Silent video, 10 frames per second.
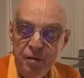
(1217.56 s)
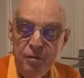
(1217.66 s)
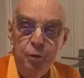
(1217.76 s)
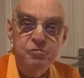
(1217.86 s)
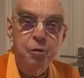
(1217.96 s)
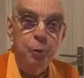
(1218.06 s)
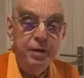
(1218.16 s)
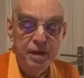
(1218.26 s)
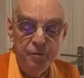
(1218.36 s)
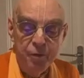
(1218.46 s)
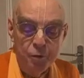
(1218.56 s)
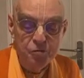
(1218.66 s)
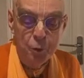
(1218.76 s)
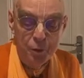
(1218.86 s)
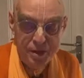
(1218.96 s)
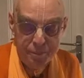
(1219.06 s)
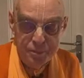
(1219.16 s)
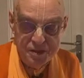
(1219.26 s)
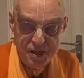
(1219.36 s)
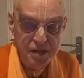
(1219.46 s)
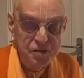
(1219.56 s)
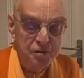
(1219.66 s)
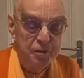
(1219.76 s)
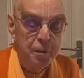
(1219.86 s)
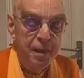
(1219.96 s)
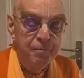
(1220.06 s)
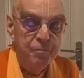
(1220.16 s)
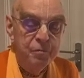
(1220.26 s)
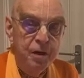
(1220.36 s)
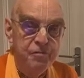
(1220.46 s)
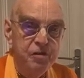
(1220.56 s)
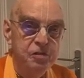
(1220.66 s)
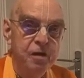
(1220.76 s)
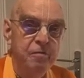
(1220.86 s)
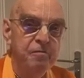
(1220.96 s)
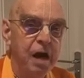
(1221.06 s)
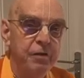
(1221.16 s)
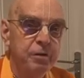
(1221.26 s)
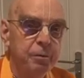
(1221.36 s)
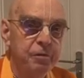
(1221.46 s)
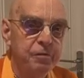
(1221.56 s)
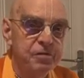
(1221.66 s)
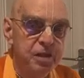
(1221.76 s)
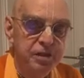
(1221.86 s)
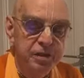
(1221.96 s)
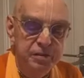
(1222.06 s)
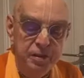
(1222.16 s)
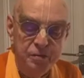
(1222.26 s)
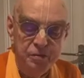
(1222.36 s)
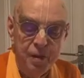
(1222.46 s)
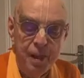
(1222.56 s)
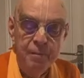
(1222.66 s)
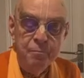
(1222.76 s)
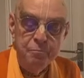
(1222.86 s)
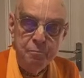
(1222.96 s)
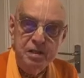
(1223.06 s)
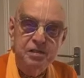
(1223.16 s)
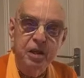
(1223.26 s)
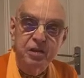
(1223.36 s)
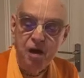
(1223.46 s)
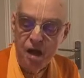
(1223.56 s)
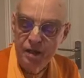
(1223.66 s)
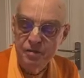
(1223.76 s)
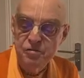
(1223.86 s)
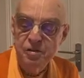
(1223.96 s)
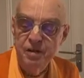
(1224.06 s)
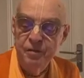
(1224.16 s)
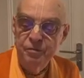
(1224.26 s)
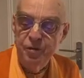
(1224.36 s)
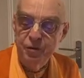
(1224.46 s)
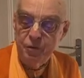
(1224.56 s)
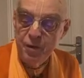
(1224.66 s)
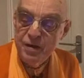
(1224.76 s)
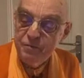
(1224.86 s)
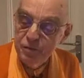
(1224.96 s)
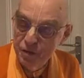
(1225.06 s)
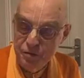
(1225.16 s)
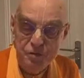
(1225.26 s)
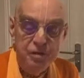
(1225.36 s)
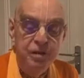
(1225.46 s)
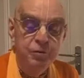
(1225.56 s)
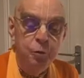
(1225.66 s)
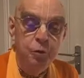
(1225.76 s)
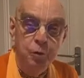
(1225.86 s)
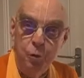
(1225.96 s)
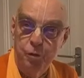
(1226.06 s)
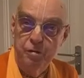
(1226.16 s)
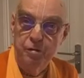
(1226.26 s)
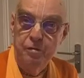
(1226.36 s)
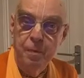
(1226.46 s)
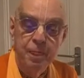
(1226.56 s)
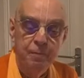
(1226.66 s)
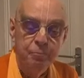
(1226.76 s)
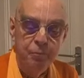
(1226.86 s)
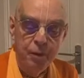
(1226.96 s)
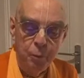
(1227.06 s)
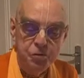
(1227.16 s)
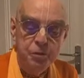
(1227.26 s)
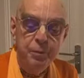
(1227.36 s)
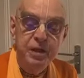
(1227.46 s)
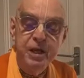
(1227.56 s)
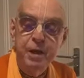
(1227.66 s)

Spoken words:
those who are in possession of such valuable facilities must acknowledge their gratefulness to the Lord by worshiping